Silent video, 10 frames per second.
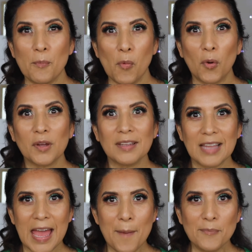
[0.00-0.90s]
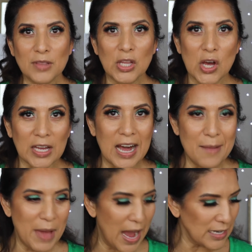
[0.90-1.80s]
more glam look,
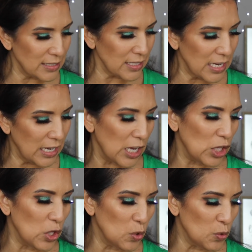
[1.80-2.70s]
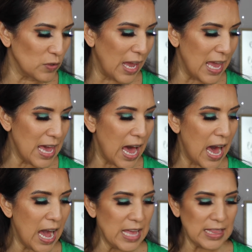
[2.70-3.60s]
I'm actually gonna use a
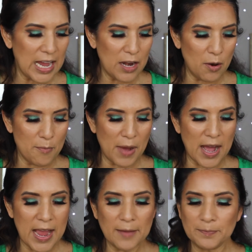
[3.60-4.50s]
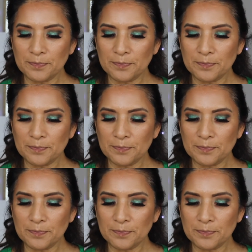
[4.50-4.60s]
highlighter by